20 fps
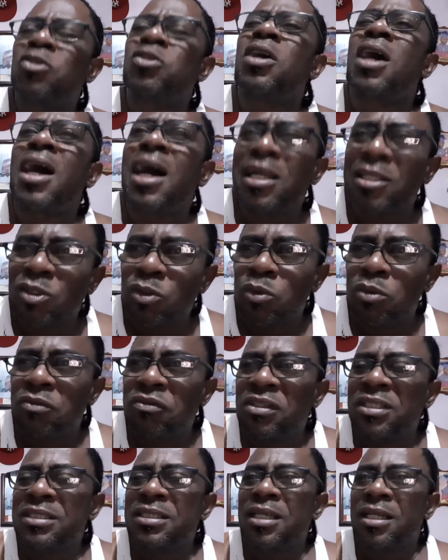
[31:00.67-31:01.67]
Cartoon
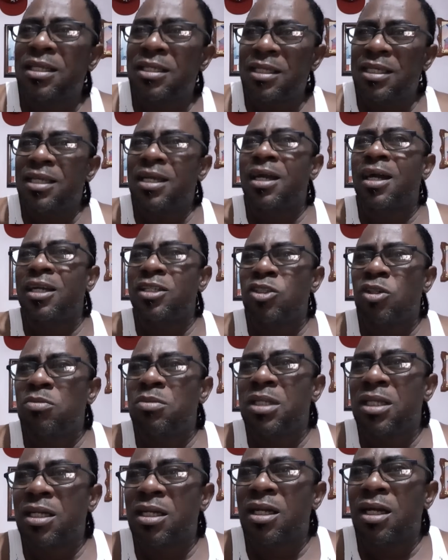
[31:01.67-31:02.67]
for sell cake at
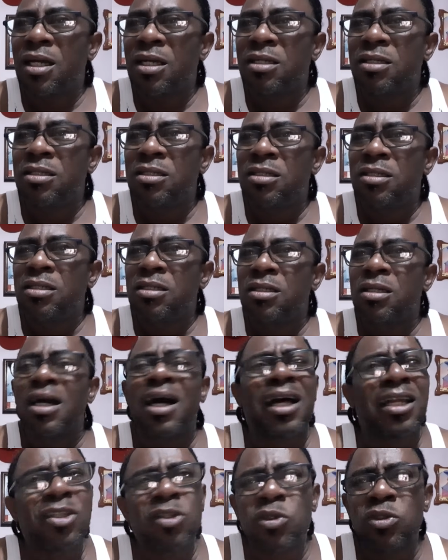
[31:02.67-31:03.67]
Jamaica,
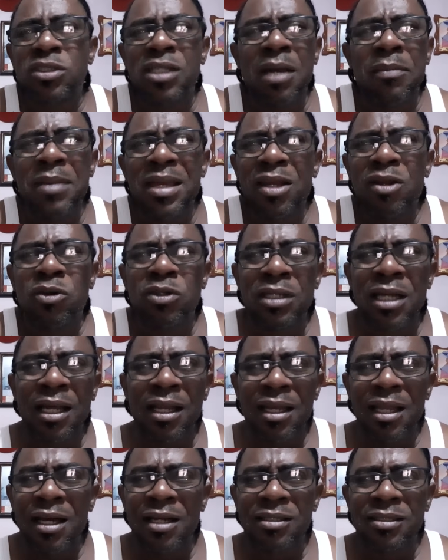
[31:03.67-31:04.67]
Cartoon da bail out
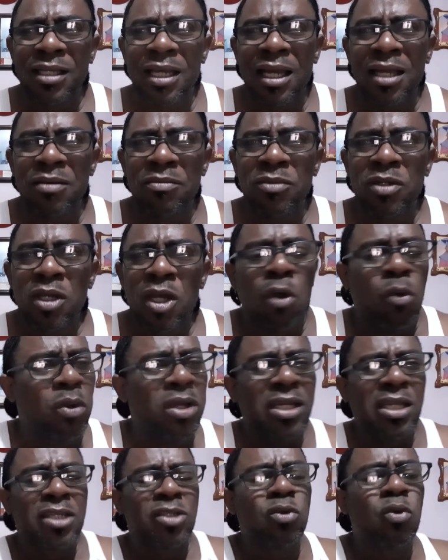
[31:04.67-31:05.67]
that long time.
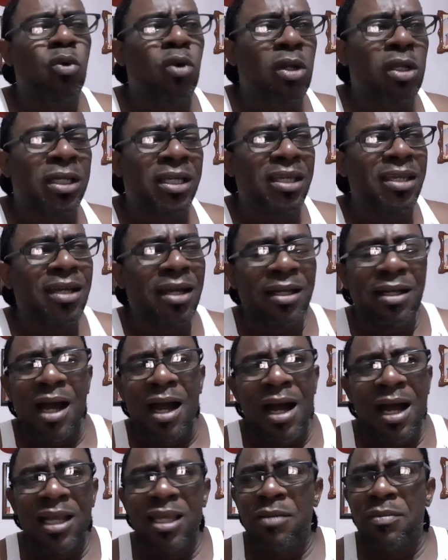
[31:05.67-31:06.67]
With this whole cake
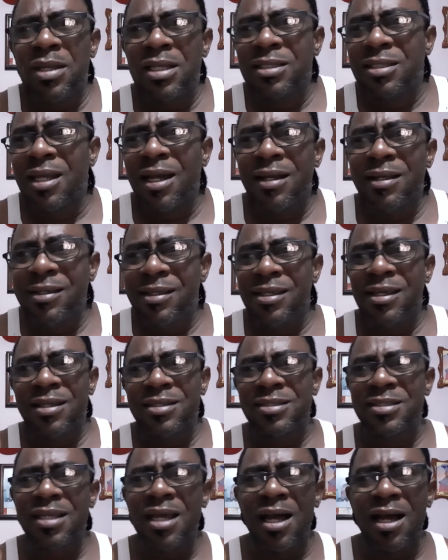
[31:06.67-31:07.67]
argument and cake
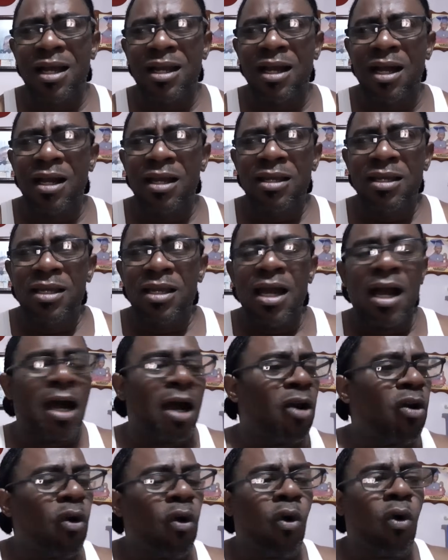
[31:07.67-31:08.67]
saga
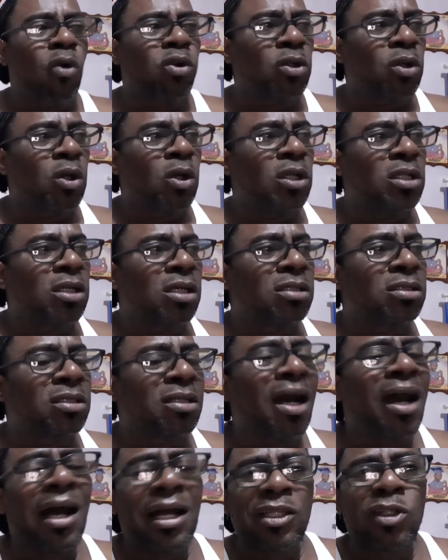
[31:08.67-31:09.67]
and how
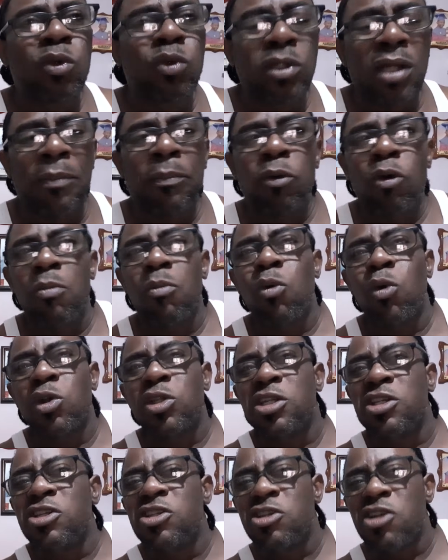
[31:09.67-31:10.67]
Cartoon a
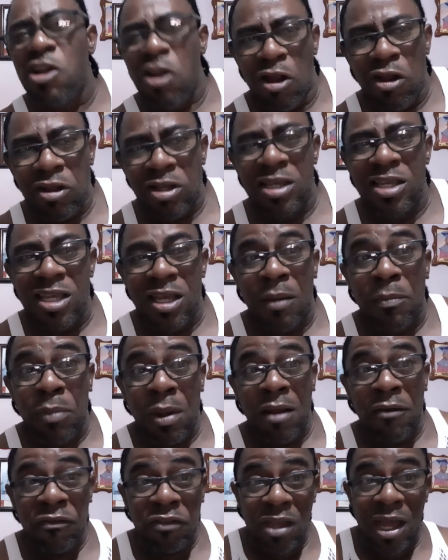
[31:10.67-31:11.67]
promote your cake
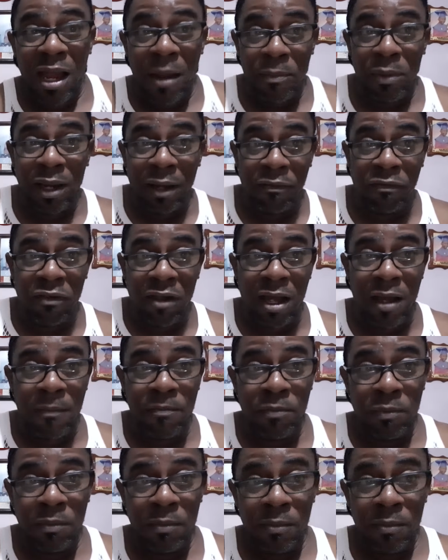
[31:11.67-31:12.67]
on fair platform